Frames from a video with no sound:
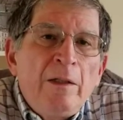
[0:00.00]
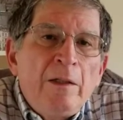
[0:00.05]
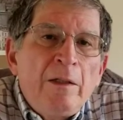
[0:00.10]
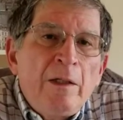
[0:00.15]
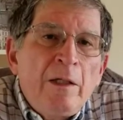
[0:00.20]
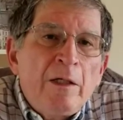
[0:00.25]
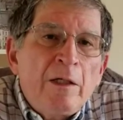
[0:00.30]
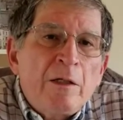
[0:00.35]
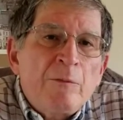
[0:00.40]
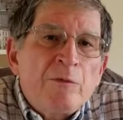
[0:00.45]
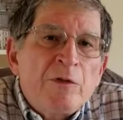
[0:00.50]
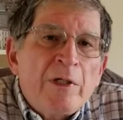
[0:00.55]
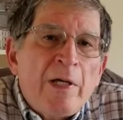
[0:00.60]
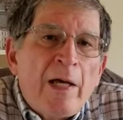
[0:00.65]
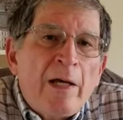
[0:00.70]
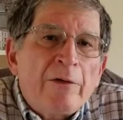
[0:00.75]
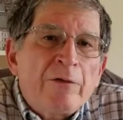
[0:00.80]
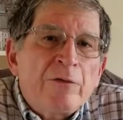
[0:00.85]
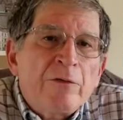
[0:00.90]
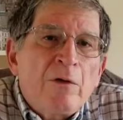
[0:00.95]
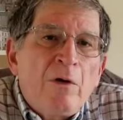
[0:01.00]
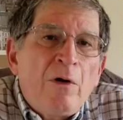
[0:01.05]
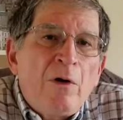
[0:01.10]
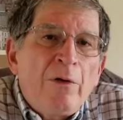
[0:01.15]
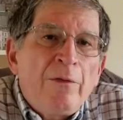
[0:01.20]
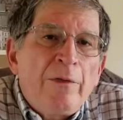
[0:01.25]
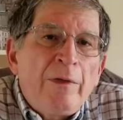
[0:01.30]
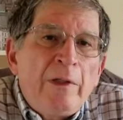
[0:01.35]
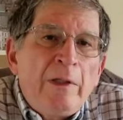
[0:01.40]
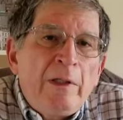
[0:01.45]
income tax
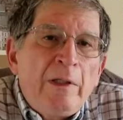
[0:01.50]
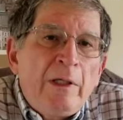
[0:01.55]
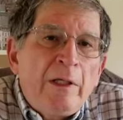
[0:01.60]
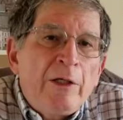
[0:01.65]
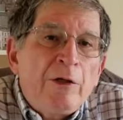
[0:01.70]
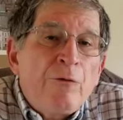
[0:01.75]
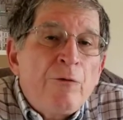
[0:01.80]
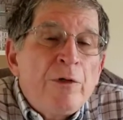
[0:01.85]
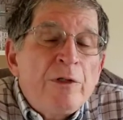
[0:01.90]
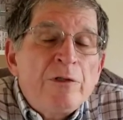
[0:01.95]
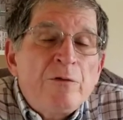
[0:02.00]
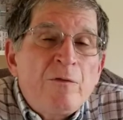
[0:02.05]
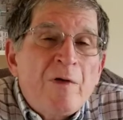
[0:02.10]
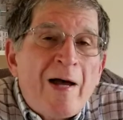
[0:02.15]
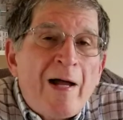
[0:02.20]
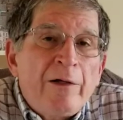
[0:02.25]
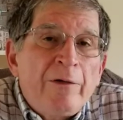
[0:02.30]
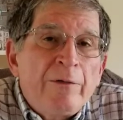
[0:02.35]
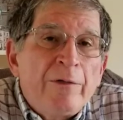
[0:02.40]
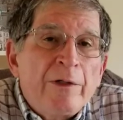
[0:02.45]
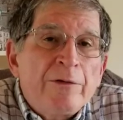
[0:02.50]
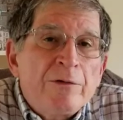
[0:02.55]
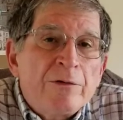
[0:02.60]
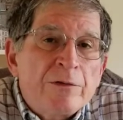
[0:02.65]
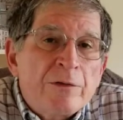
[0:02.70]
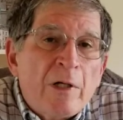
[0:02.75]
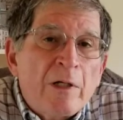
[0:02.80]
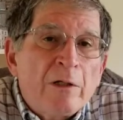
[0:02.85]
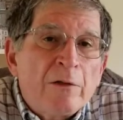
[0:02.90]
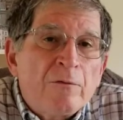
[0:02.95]
on the increased value that you
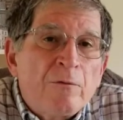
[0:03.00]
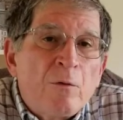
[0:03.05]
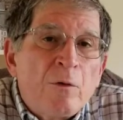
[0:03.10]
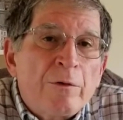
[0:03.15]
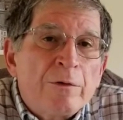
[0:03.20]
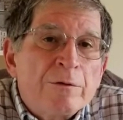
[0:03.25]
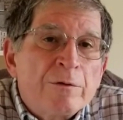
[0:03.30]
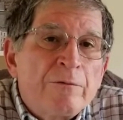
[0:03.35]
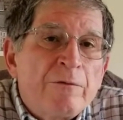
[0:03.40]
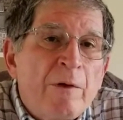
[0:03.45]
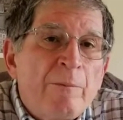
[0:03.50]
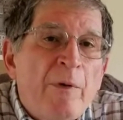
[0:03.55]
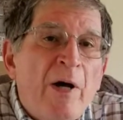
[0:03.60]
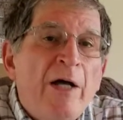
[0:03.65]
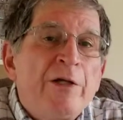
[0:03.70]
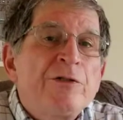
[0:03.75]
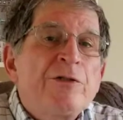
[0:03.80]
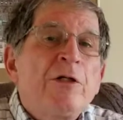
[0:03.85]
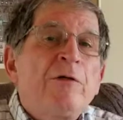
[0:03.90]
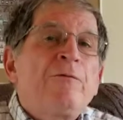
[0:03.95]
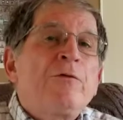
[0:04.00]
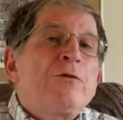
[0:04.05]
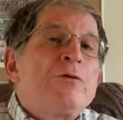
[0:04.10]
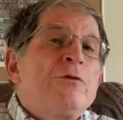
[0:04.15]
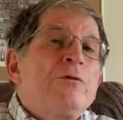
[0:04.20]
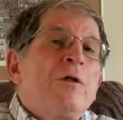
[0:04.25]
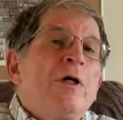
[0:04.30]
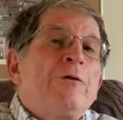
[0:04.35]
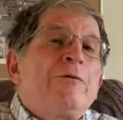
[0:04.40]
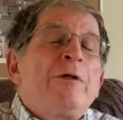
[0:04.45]
sell it for. So if I buy a share for
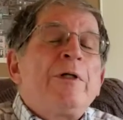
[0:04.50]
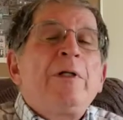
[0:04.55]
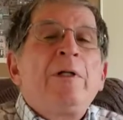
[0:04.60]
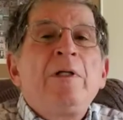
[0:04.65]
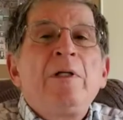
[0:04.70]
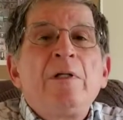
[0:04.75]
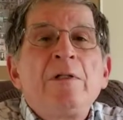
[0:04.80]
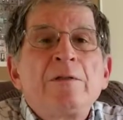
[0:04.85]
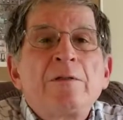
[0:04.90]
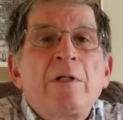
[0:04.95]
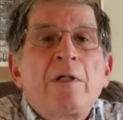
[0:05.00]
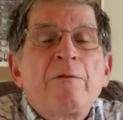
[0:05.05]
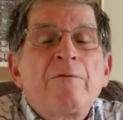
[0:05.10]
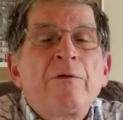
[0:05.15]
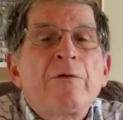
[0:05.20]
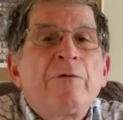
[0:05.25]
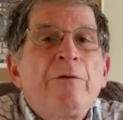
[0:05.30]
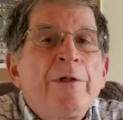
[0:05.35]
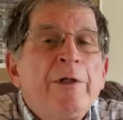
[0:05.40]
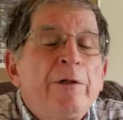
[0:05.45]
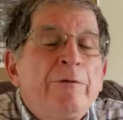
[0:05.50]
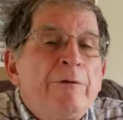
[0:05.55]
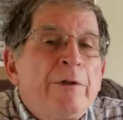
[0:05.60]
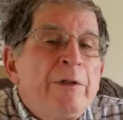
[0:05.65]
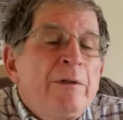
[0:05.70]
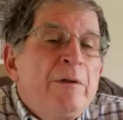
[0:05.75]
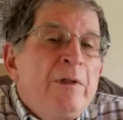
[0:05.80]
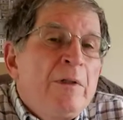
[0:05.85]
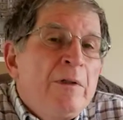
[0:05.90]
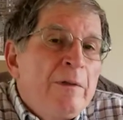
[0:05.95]
$200, sell it for $300,
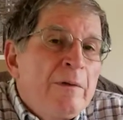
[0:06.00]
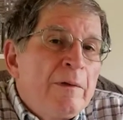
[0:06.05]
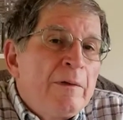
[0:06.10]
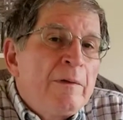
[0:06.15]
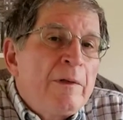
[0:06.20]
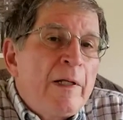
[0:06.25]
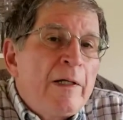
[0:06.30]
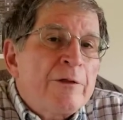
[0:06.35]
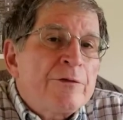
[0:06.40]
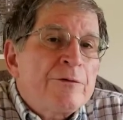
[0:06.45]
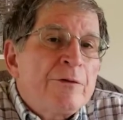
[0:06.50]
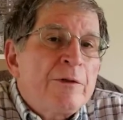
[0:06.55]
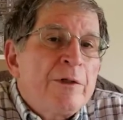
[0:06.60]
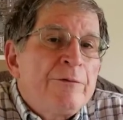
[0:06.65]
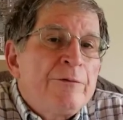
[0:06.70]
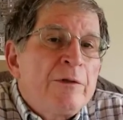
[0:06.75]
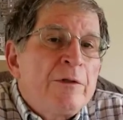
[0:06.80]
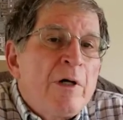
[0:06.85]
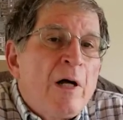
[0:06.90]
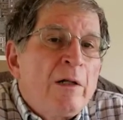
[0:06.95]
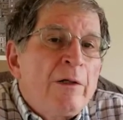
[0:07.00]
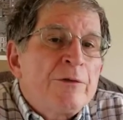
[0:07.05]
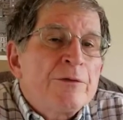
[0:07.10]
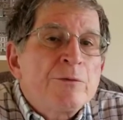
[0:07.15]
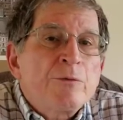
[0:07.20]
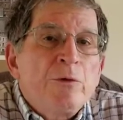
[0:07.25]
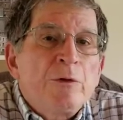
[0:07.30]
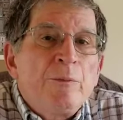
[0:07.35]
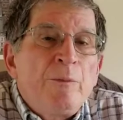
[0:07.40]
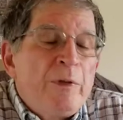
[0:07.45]
that extra $100
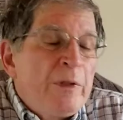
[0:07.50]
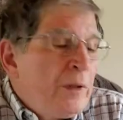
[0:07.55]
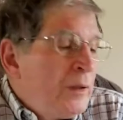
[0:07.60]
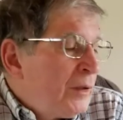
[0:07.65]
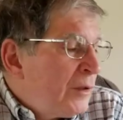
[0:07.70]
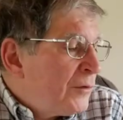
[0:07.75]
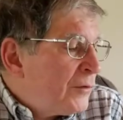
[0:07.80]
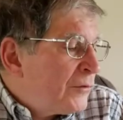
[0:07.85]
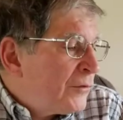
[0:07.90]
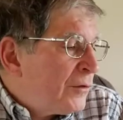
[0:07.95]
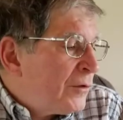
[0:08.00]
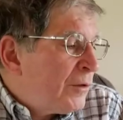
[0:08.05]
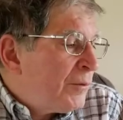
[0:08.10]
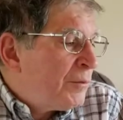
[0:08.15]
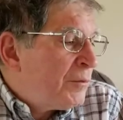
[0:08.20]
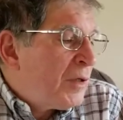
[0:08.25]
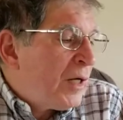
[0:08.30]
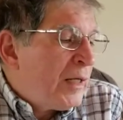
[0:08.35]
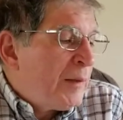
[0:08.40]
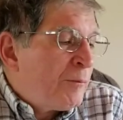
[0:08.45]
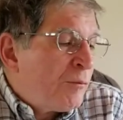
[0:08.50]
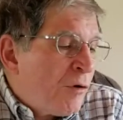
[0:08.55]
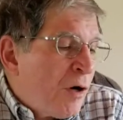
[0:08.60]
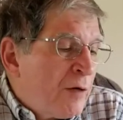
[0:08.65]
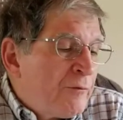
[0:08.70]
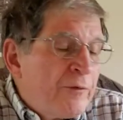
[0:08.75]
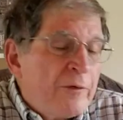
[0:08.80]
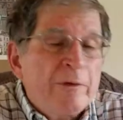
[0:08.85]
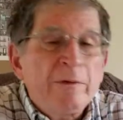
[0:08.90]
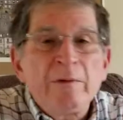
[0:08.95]
would be considered a
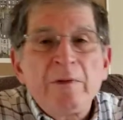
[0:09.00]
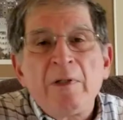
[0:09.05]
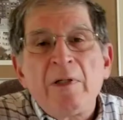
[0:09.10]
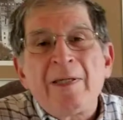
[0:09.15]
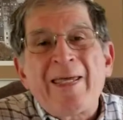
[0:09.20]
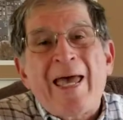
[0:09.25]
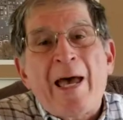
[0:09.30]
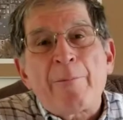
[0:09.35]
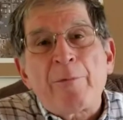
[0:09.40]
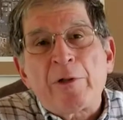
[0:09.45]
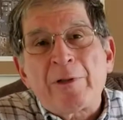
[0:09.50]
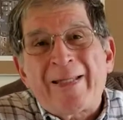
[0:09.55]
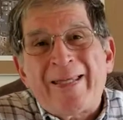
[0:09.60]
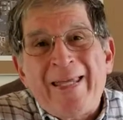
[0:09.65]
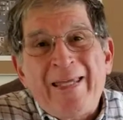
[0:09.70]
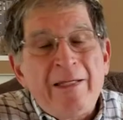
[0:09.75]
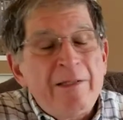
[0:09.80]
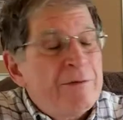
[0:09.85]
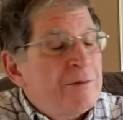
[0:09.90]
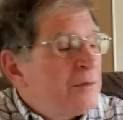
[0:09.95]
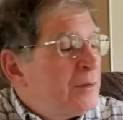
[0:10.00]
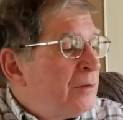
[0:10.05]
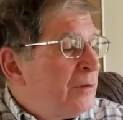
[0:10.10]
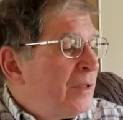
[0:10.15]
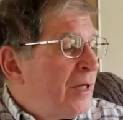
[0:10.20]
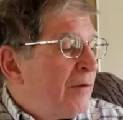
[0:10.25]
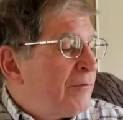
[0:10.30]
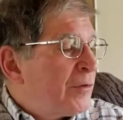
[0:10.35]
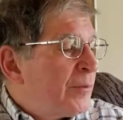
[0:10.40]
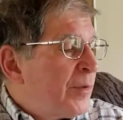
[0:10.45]
profit, capital gains. You
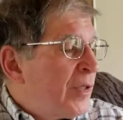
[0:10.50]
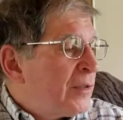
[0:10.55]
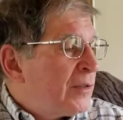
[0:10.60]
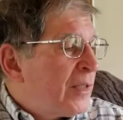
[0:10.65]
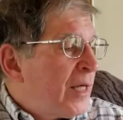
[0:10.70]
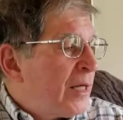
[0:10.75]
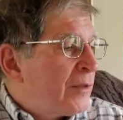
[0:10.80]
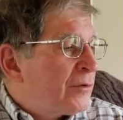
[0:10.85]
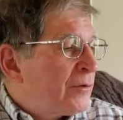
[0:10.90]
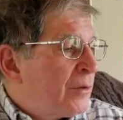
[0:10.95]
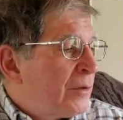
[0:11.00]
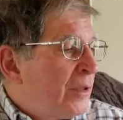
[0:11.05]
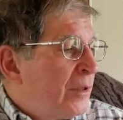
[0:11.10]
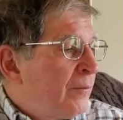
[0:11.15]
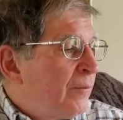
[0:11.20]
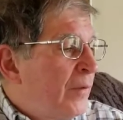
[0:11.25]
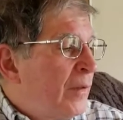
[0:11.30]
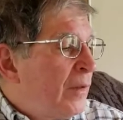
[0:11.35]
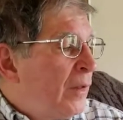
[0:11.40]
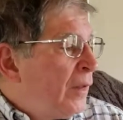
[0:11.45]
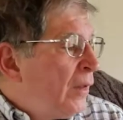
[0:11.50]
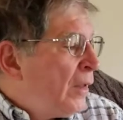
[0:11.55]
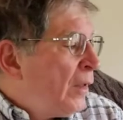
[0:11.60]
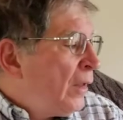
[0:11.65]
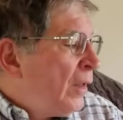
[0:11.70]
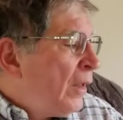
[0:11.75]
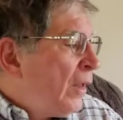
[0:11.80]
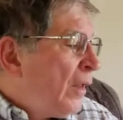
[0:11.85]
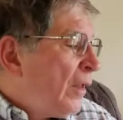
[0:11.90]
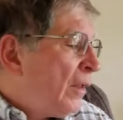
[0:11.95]
have to pay tax on it.
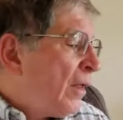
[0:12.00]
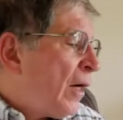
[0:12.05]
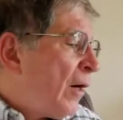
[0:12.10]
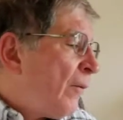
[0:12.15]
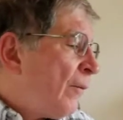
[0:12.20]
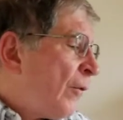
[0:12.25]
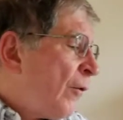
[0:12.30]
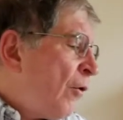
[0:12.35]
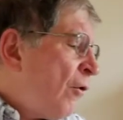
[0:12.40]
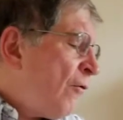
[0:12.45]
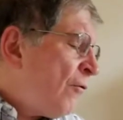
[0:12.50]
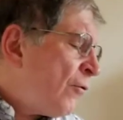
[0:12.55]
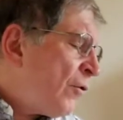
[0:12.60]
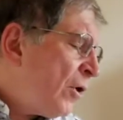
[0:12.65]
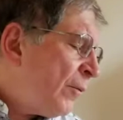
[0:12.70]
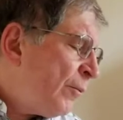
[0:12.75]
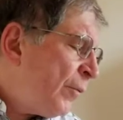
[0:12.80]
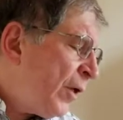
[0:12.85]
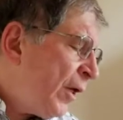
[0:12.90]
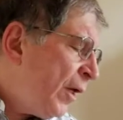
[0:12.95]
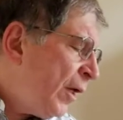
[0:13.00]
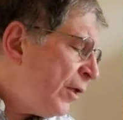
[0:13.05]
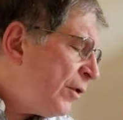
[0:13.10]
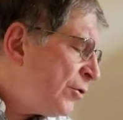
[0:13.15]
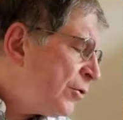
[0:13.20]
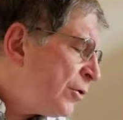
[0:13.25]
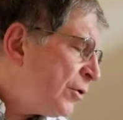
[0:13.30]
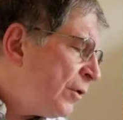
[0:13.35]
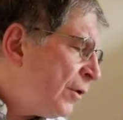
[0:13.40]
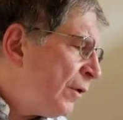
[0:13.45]
Now, over on page